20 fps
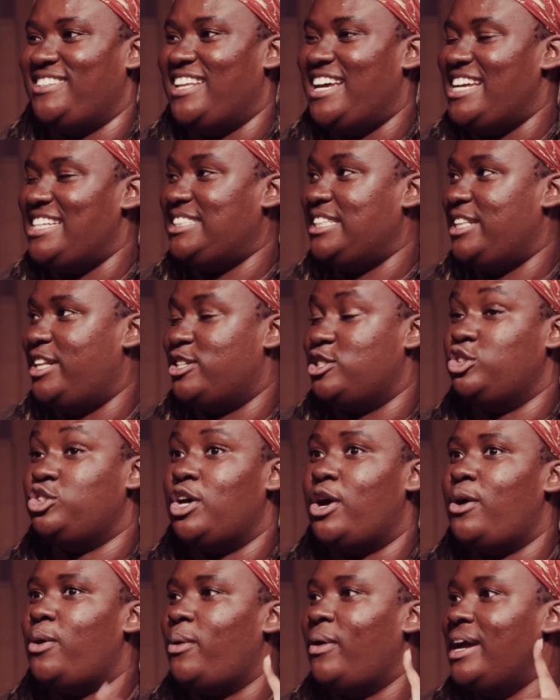this, and they're
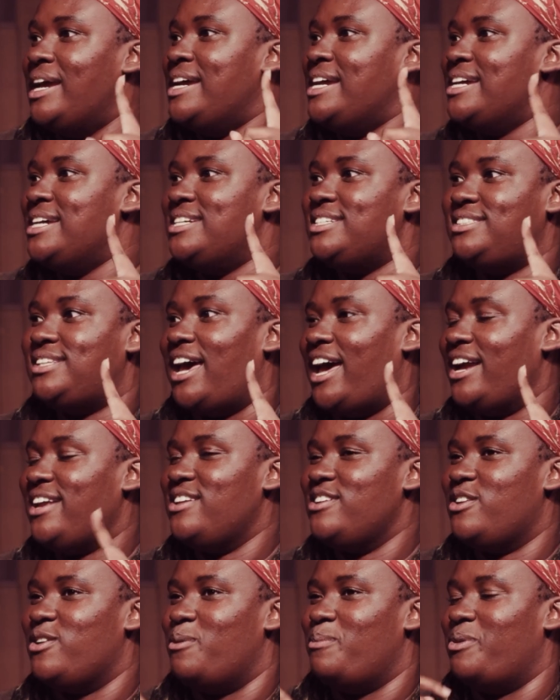so
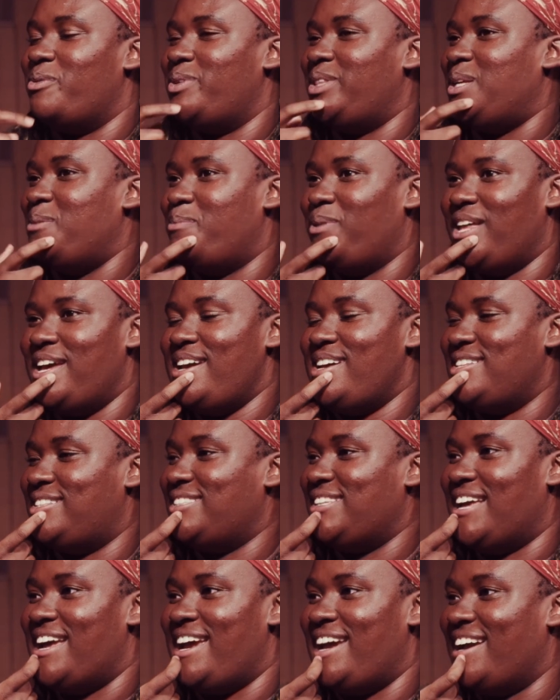technical, but with the play,
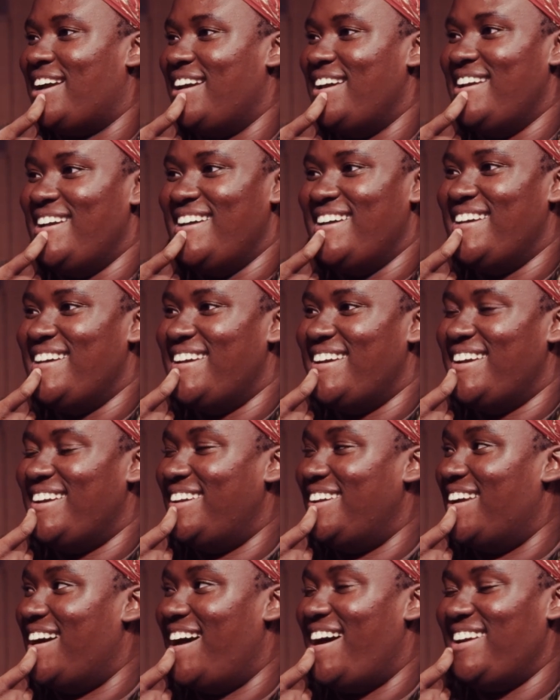it's like,
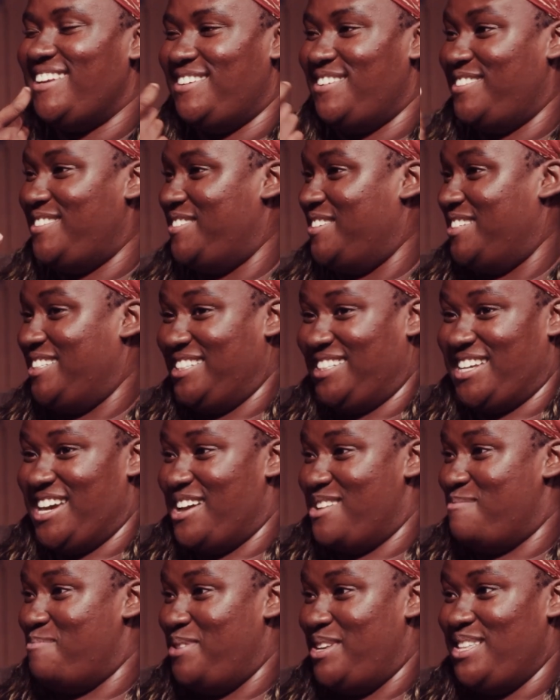nah, you just
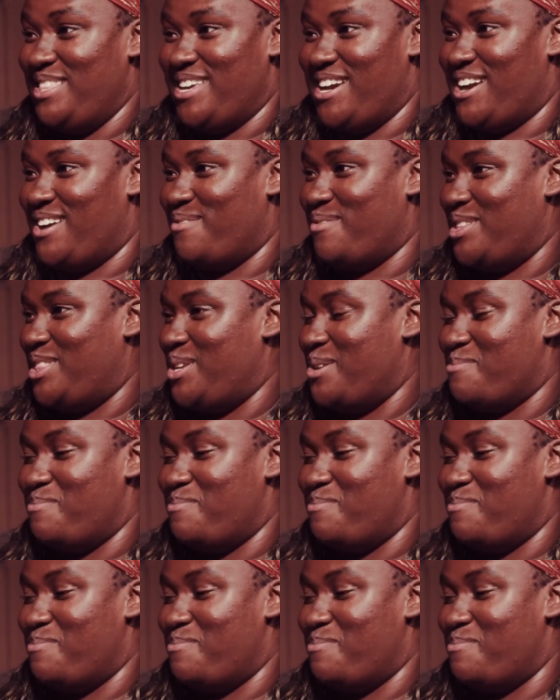gotta be there with your